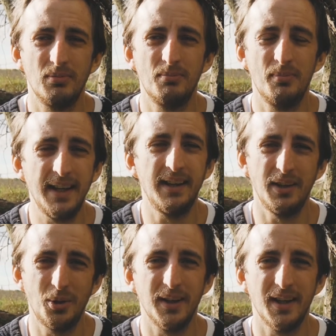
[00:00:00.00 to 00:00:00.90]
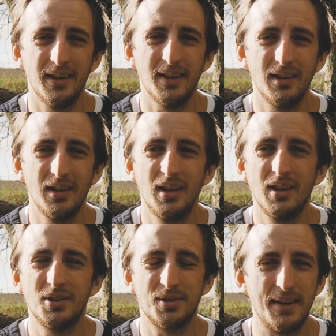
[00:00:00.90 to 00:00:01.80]
make it your year.
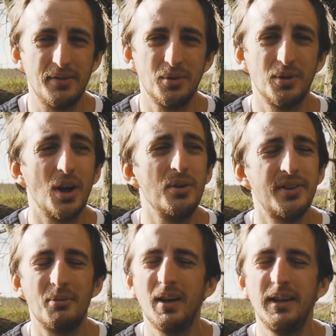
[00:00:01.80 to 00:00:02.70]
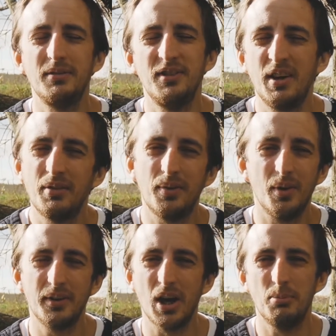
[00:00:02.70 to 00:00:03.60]
Travel, go somewhere you've never
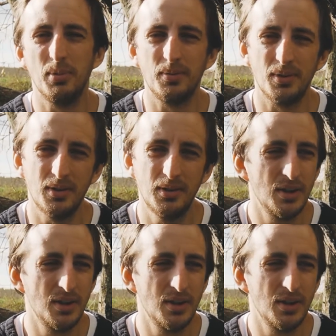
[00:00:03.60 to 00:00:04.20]
thought of going before,